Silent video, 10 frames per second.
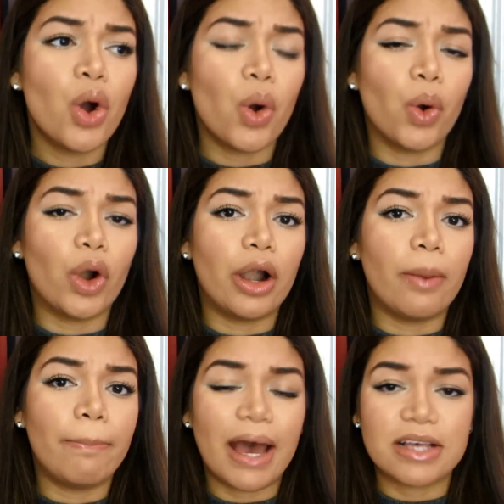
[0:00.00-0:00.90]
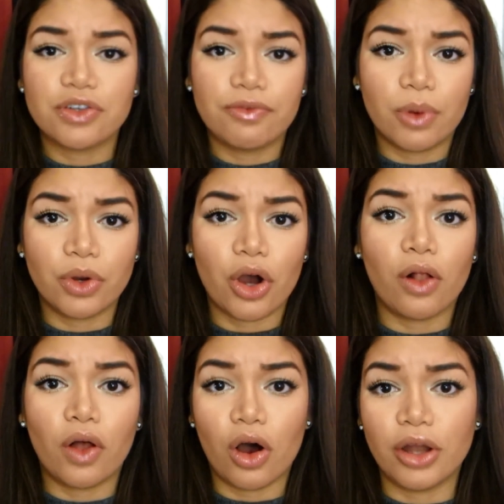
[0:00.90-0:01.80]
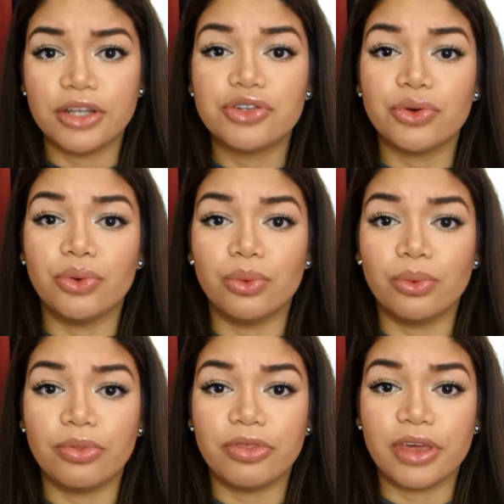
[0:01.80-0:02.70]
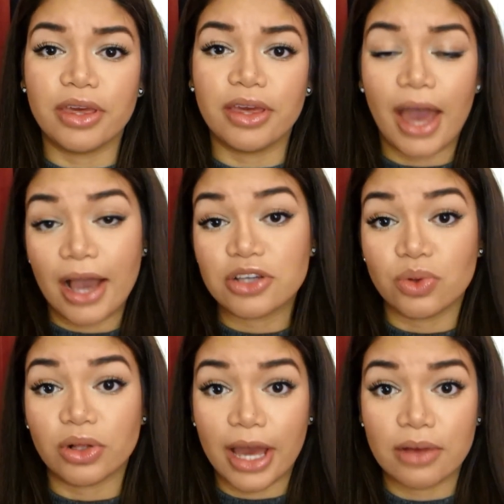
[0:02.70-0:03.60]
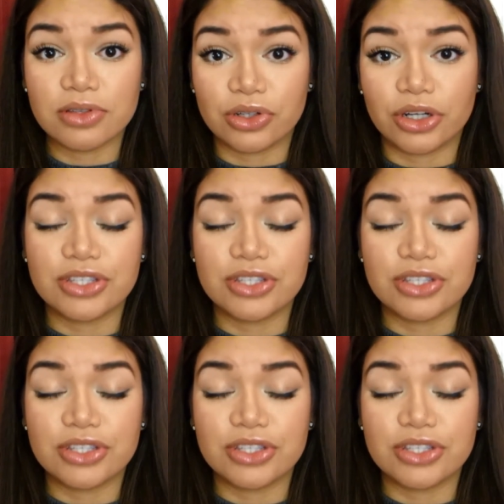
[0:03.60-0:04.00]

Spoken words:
or pass your phone call on to the actual counselor.